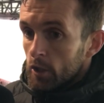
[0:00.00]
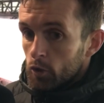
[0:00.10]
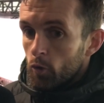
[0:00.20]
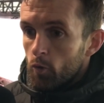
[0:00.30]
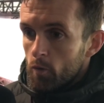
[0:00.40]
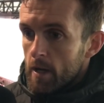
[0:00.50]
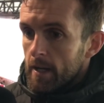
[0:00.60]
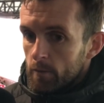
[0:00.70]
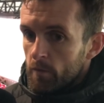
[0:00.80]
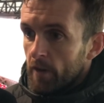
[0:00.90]
So
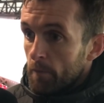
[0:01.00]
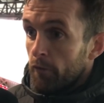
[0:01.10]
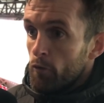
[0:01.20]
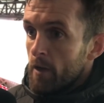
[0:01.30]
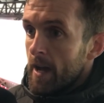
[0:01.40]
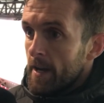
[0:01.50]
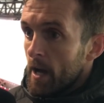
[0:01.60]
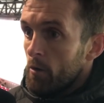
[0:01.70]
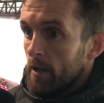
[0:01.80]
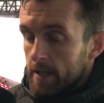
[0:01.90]
we've come through that
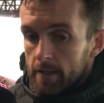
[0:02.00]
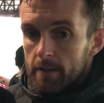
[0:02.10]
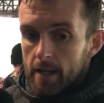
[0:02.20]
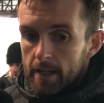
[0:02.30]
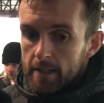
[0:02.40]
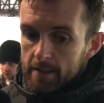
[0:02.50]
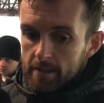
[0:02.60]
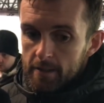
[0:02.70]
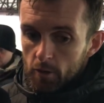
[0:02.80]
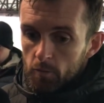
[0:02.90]
now, and
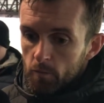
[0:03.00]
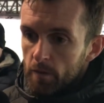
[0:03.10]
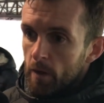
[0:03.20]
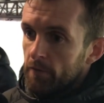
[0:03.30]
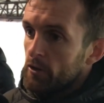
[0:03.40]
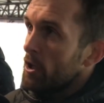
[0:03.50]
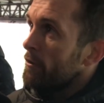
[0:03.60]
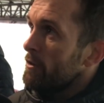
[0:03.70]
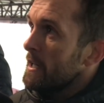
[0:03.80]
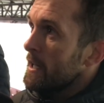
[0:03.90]
it's, you know, we have to
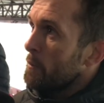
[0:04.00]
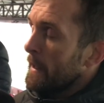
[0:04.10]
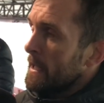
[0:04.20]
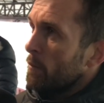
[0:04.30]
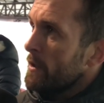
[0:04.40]
start now picking up